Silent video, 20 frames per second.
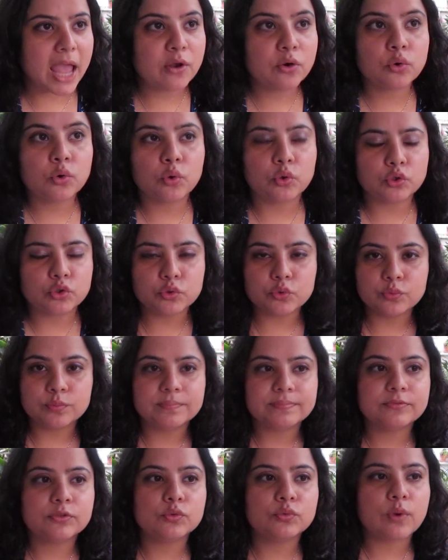don't know,
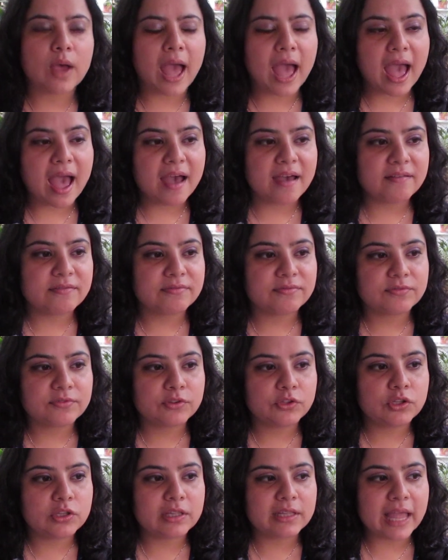to have,
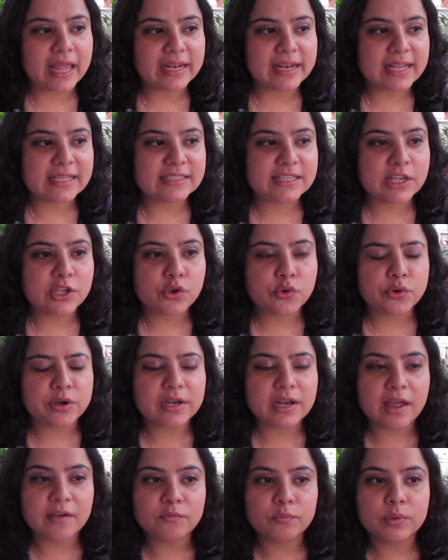like, let's say you're
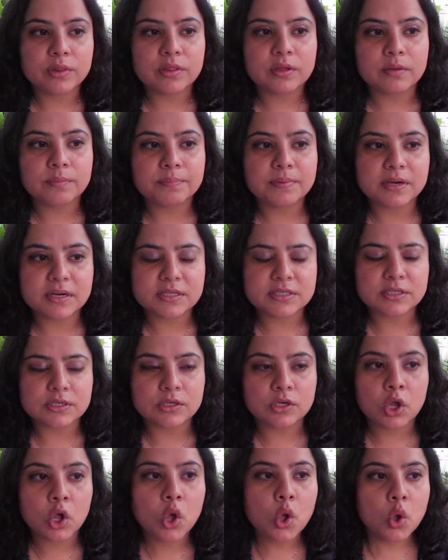in love with a
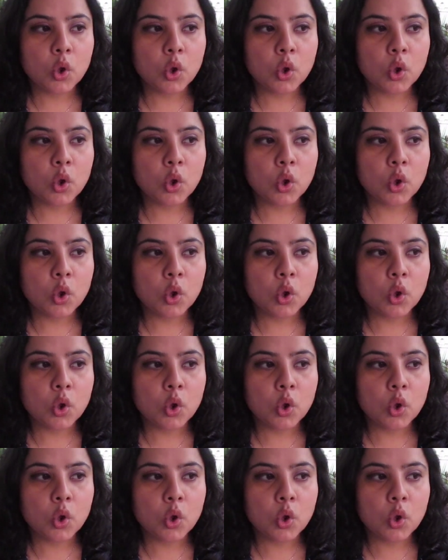person